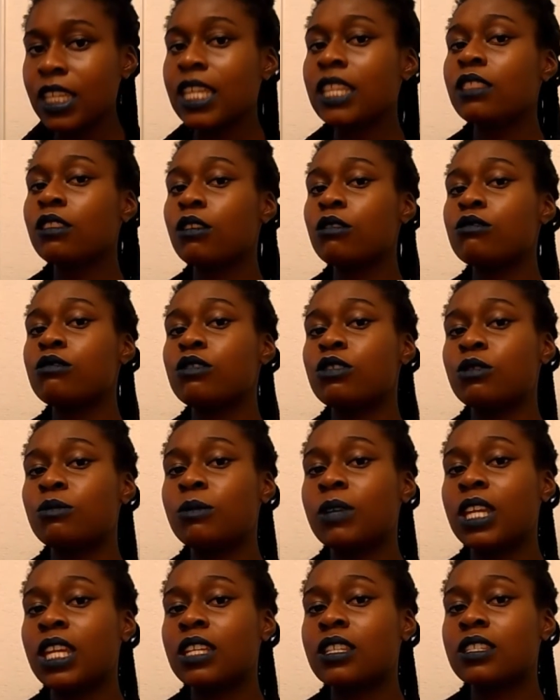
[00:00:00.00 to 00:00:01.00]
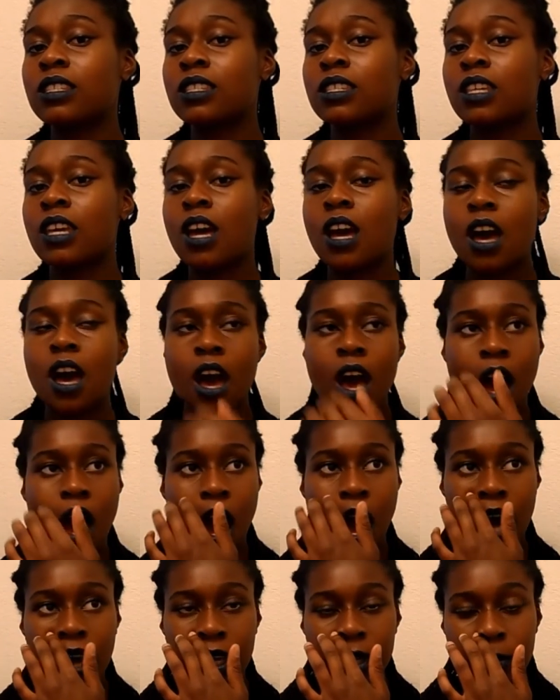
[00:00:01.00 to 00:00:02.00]
in those 2 minutes.
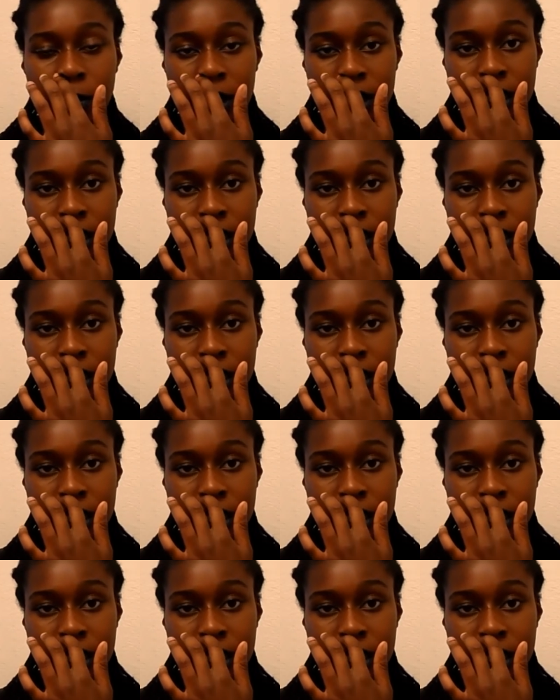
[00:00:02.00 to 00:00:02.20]
I